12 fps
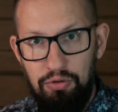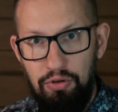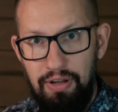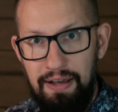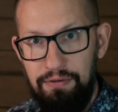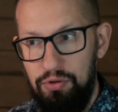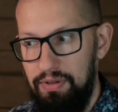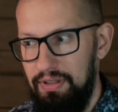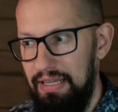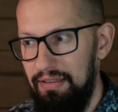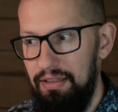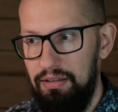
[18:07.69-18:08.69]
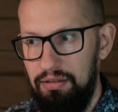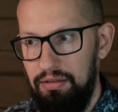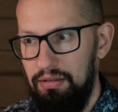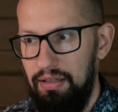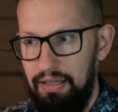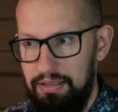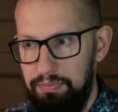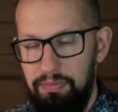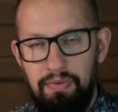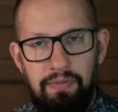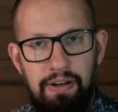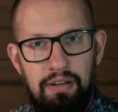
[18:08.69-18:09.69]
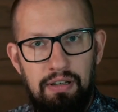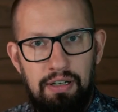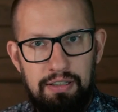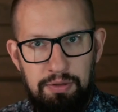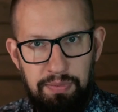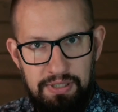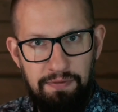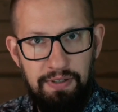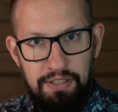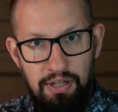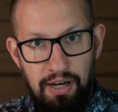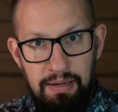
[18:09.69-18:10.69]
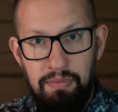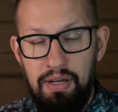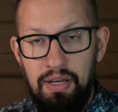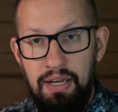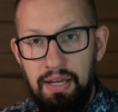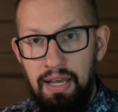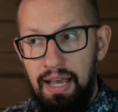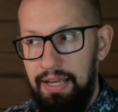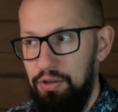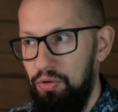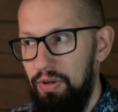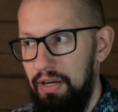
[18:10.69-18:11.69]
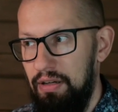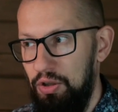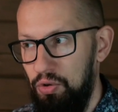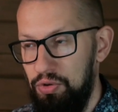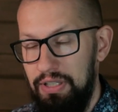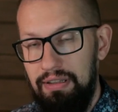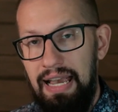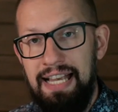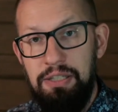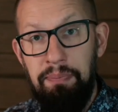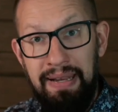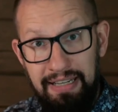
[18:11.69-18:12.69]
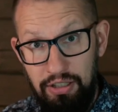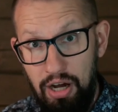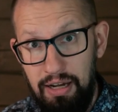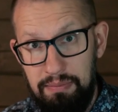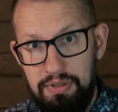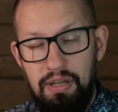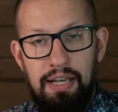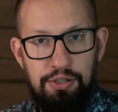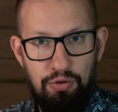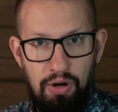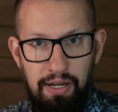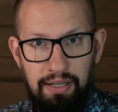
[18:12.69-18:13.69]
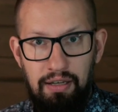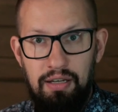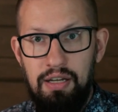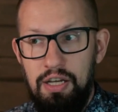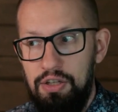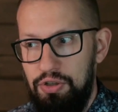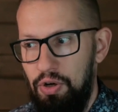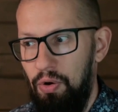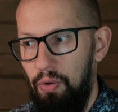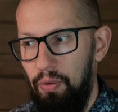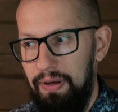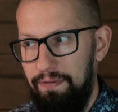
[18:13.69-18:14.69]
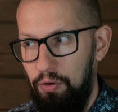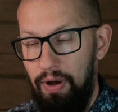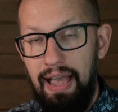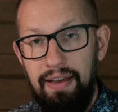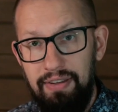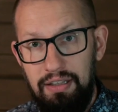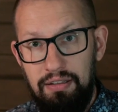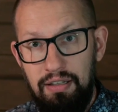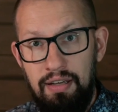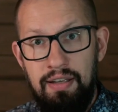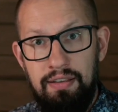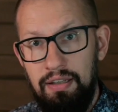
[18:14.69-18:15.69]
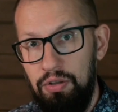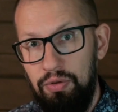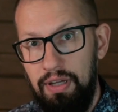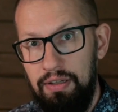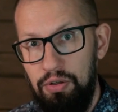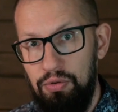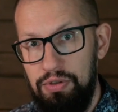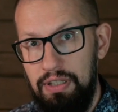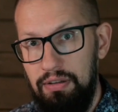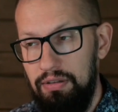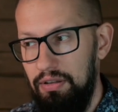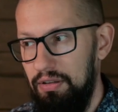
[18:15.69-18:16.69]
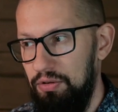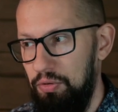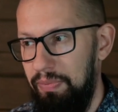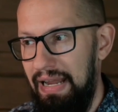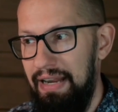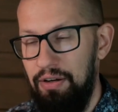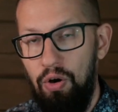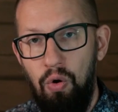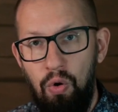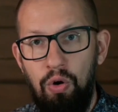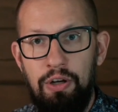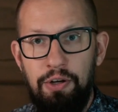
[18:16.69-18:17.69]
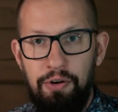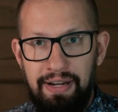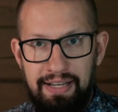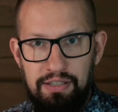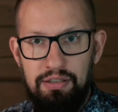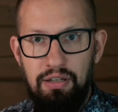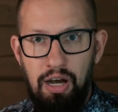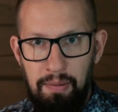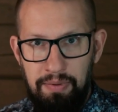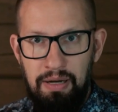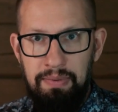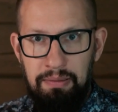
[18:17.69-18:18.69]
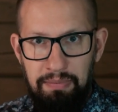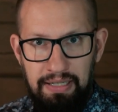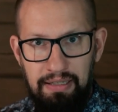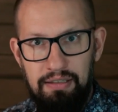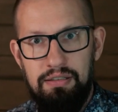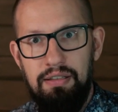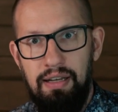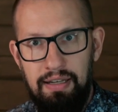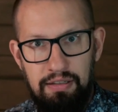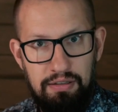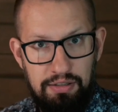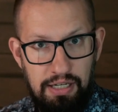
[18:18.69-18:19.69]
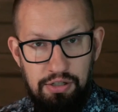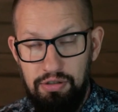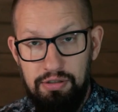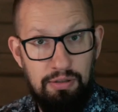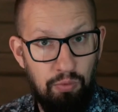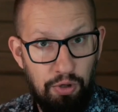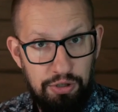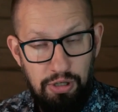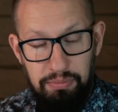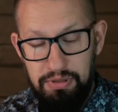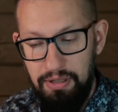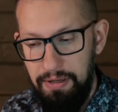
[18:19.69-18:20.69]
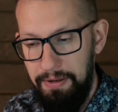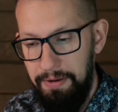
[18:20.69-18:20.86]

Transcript: You don't have to attend it at a specific time, and you can use it as many times as you like. So if you have it, then you can use it to plan all your next upcoming meetings and sessions and workshops.